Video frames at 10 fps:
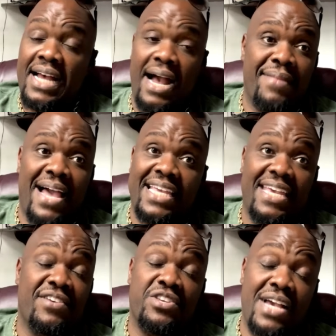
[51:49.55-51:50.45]
I'm not
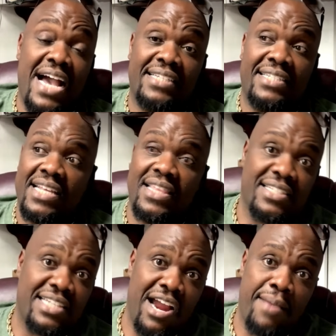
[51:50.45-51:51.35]
giving you guys nothing
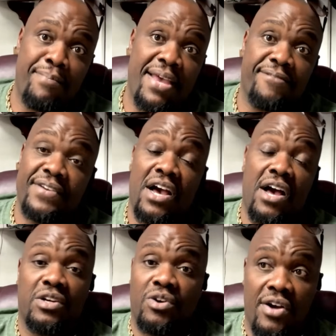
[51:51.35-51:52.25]
because I already bet for y'all
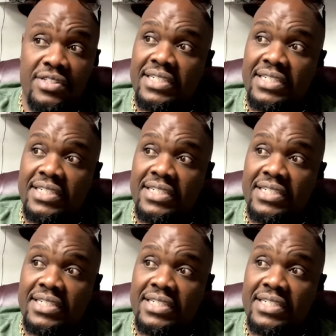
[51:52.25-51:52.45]
across.